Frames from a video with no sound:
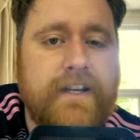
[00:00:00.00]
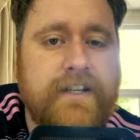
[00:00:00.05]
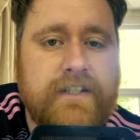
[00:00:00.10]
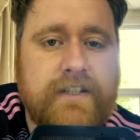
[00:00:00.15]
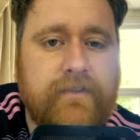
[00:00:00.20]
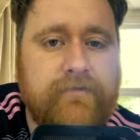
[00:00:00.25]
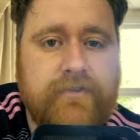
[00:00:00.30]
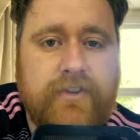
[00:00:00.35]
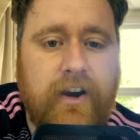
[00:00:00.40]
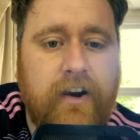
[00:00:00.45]

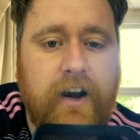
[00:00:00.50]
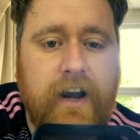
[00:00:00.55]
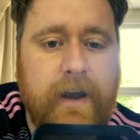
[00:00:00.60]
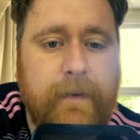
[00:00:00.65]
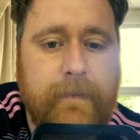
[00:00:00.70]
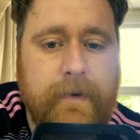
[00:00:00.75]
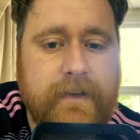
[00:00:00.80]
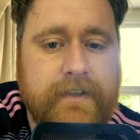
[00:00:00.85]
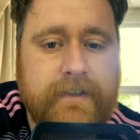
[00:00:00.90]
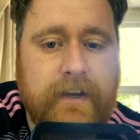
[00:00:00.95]
of
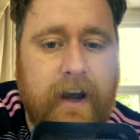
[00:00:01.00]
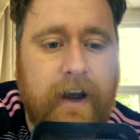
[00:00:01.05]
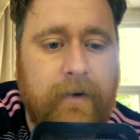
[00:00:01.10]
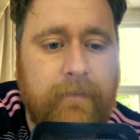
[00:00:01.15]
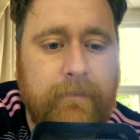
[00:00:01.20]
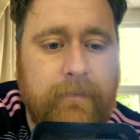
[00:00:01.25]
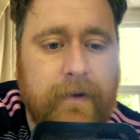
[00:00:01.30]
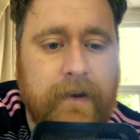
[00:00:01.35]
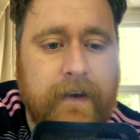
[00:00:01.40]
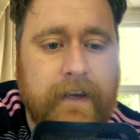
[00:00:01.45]
time. It's
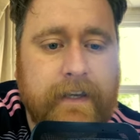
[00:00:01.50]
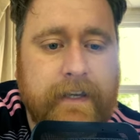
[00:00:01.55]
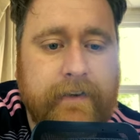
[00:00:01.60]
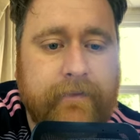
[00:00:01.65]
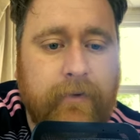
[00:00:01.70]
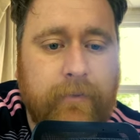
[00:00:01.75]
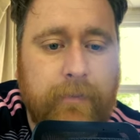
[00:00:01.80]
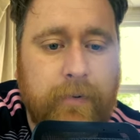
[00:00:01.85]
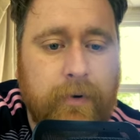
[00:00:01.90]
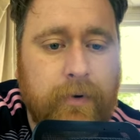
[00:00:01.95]

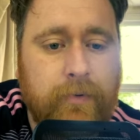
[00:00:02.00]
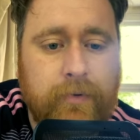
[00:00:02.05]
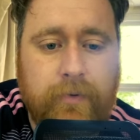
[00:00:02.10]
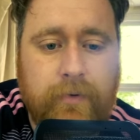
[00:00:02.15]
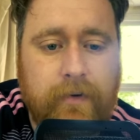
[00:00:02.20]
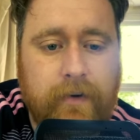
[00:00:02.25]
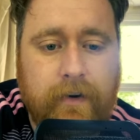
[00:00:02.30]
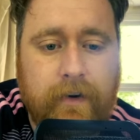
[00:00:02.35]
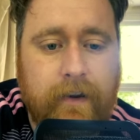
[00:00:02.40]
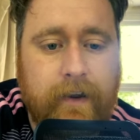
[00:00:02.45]
unbelievable.
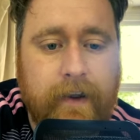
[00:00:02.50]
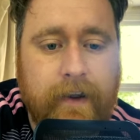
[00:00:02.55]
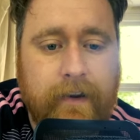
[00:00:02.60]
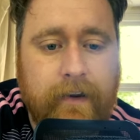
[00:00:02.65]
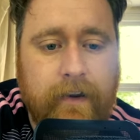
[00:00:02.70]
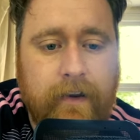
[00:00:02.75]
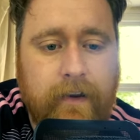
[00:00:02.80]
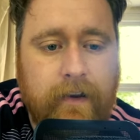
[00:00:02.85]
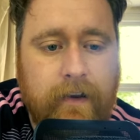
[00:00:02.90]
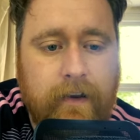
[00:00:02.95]
Like,
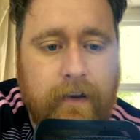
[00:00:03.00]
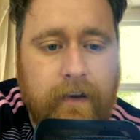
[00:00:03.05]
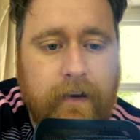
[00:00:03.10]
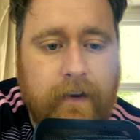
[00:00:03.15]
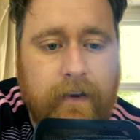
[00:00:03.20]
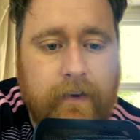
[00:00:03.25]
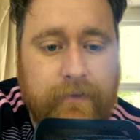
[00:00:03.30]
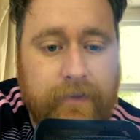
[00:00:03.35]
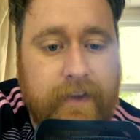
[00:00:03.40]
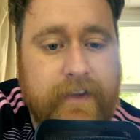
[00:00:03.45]

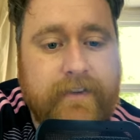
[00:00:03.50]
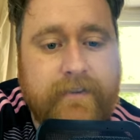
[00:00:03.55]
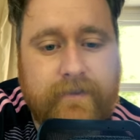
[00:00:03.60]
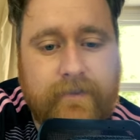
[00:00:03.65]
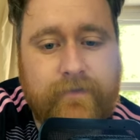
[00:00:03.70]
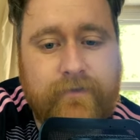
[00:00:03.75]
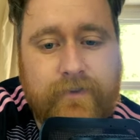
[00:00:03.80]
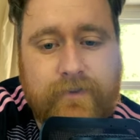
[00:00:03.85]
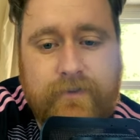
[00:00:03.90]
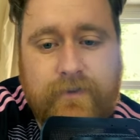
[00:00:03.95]
this,
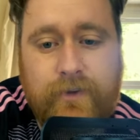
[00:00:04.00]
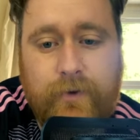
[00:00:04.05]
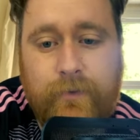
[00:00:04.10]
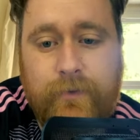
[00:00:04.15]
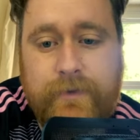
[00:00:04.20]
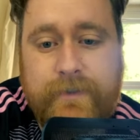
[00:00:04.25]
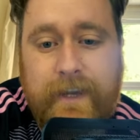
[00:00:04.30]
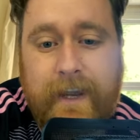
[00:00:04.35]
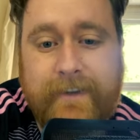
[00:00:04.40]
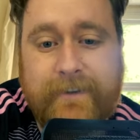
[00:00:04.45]
what
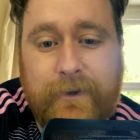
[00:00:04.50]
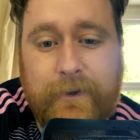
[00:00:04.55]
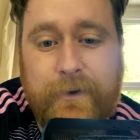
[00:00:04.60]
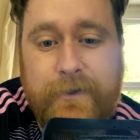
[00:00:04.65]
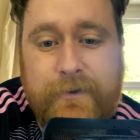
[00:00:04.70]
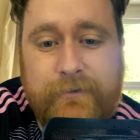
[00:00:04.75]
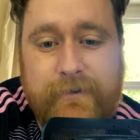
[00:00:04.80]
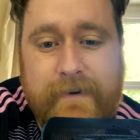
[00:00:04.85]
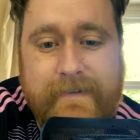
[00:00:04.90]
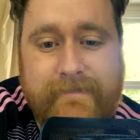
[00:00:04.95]
was that? Doing
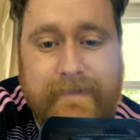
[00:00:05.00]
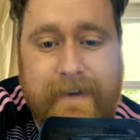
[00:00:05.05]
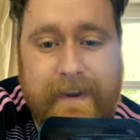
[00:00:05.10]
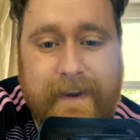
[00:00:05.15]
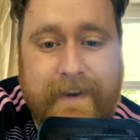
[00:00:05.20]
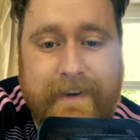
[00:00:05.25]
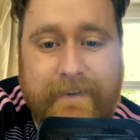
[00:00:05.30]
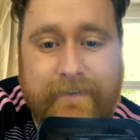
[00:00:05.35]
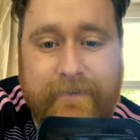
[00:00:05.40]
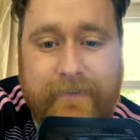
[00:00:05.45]
the
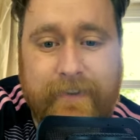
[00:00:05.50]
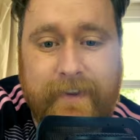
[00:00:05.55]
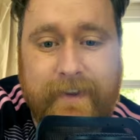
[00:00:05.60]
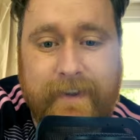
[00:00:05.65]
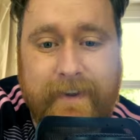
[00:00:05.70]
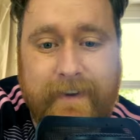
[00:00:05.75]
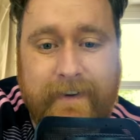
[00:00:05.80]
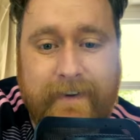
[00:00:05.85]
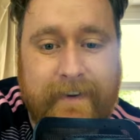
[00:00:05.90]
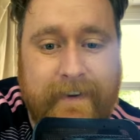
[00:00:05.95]
remake of
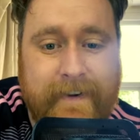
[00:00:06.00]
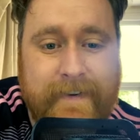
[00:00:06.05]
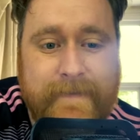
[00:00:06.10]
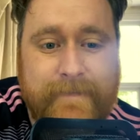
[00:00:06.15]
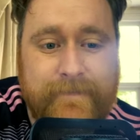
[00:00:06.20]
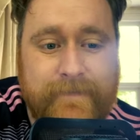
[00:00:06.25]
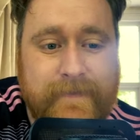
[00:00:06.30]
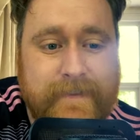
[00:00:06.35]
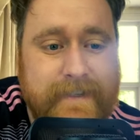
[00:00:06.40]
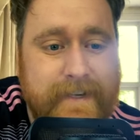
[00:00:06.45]
the
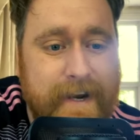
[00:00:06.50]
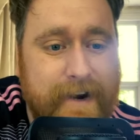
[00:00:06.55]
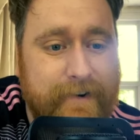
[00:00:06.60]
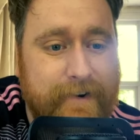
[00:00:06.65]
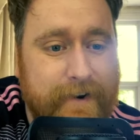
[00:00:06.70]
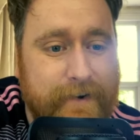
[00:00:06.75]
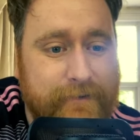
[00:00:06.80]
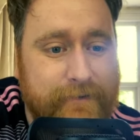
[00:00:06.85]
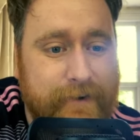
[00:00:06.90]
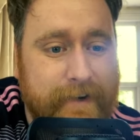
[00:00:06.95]
Thierry
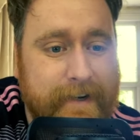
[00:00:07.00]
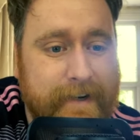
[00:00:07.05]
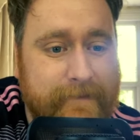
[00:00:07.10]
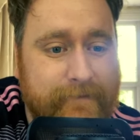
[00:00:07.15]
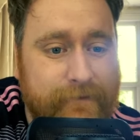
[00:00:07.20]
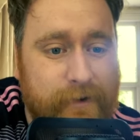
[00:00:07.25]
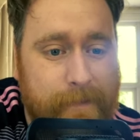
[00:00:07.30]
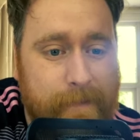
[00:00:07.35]
Henry and Robert